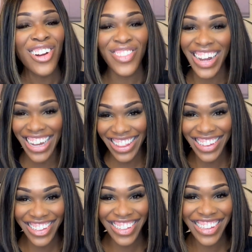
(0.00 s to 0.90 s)
right
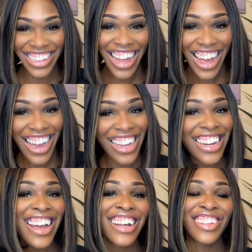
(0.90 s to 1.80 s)
after this slide.
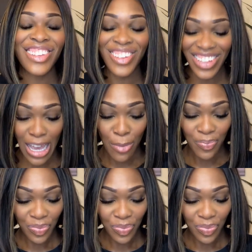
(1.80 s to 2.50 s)
So yeah.